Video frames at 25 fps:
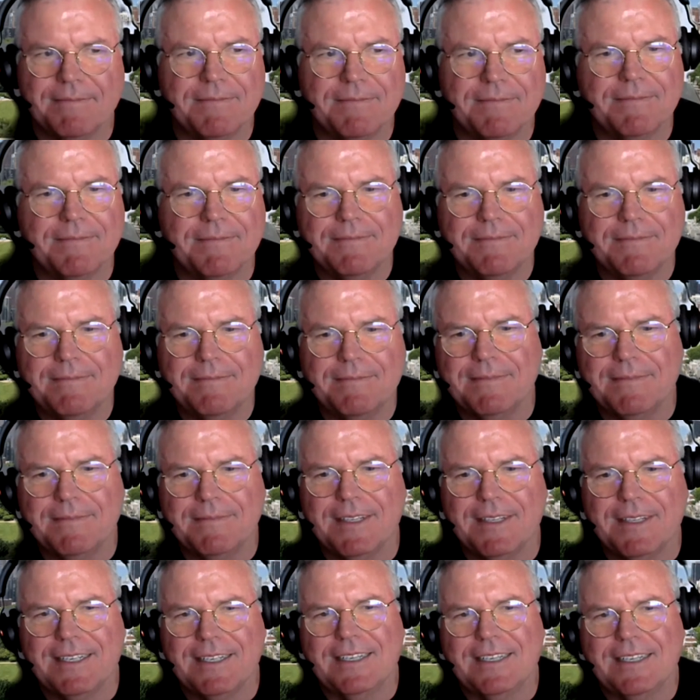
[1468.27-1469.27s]

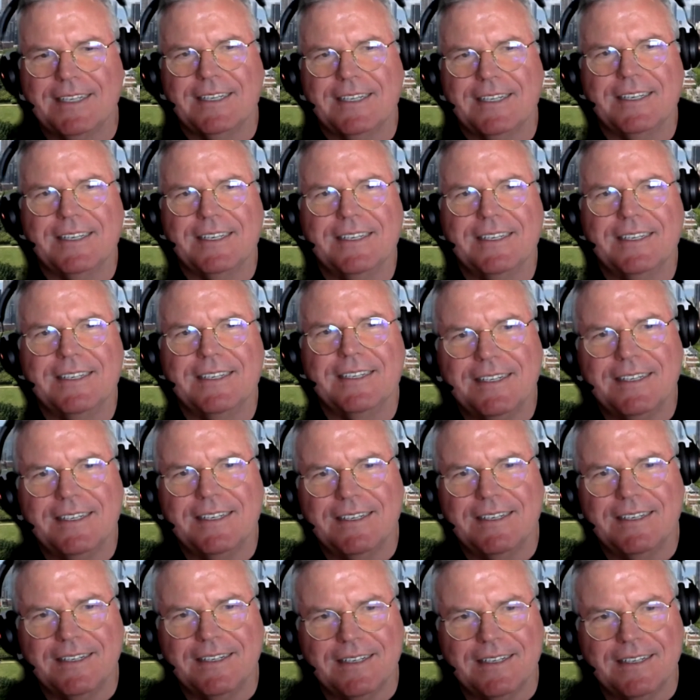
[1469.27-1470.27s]

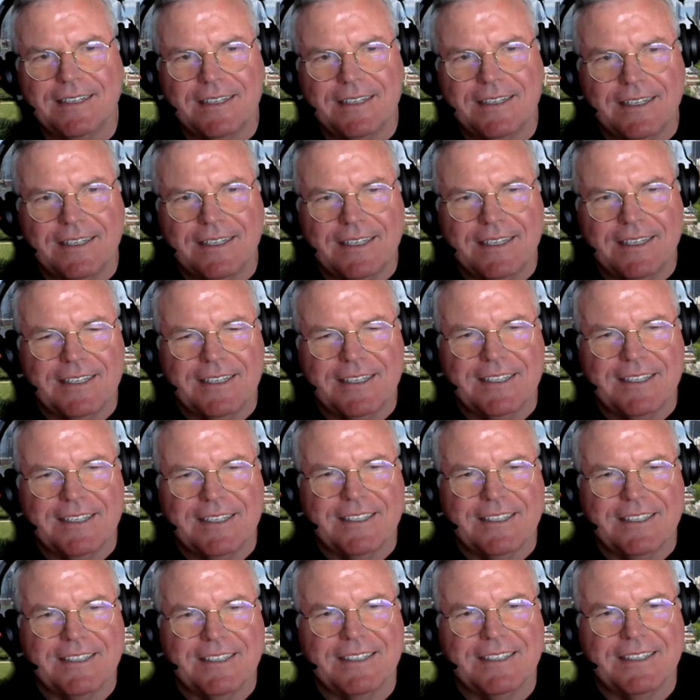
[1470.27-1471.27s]

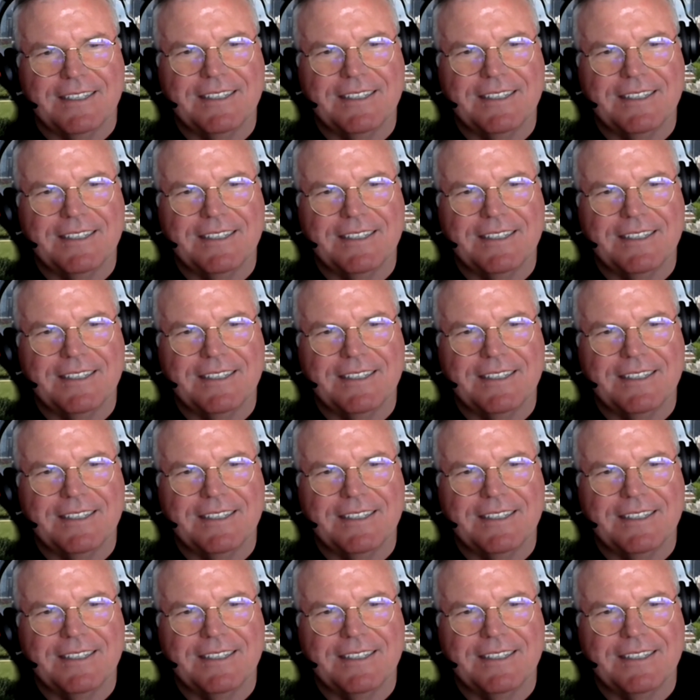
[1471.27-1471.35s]
(not speaking)